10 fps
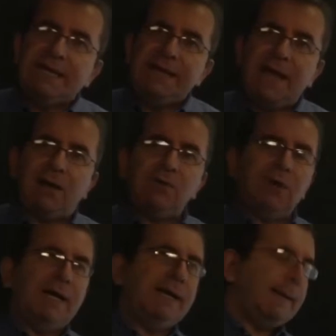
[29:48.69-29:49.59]
Now,
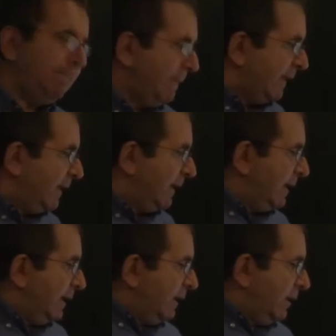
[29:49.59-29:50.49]

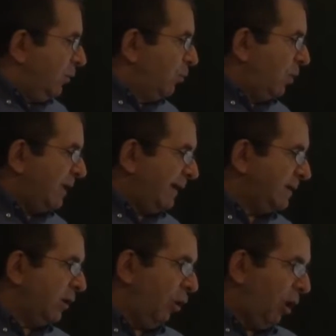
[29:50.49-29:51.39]
what are
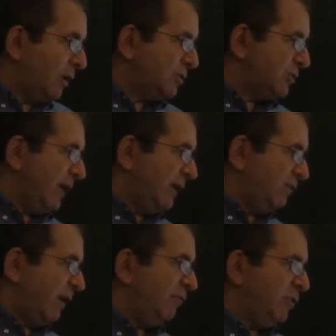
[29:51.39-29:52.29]
the cost and
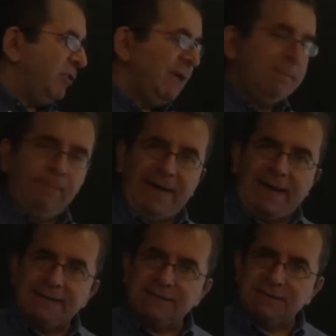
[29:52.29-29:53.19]
revenue
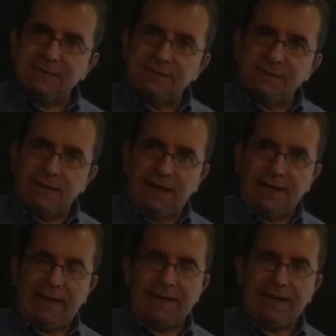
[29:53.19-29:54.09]
impacts?
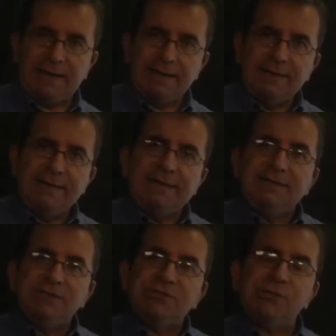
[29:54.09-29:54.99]

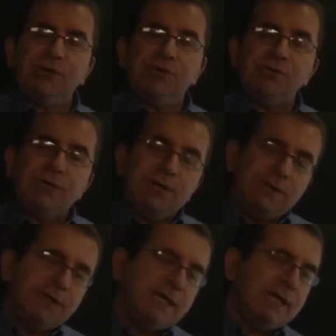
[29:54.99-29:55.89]
So
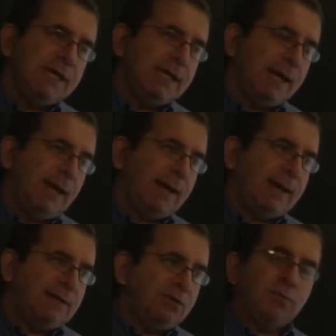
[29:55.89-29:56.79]
The
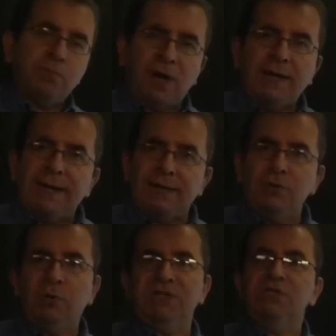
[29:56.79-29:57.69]
new product
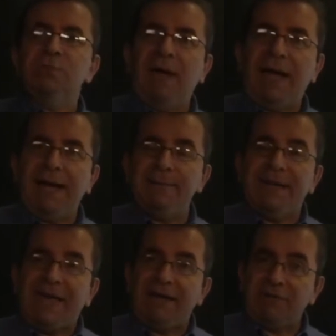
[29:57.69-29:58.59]
you want to buy
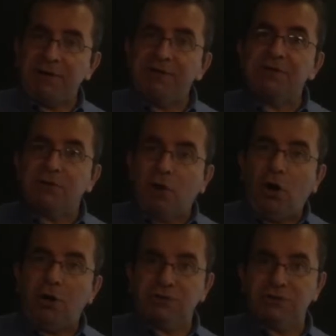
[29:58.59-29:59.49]
may have other
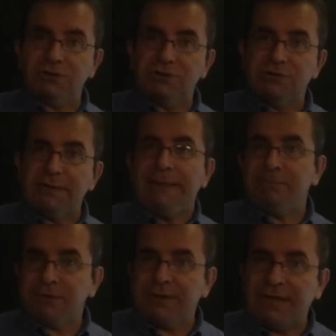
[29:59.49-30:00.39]
cost
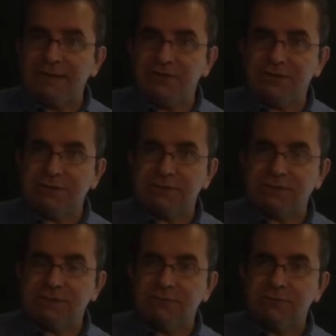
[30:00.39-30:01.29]
implications.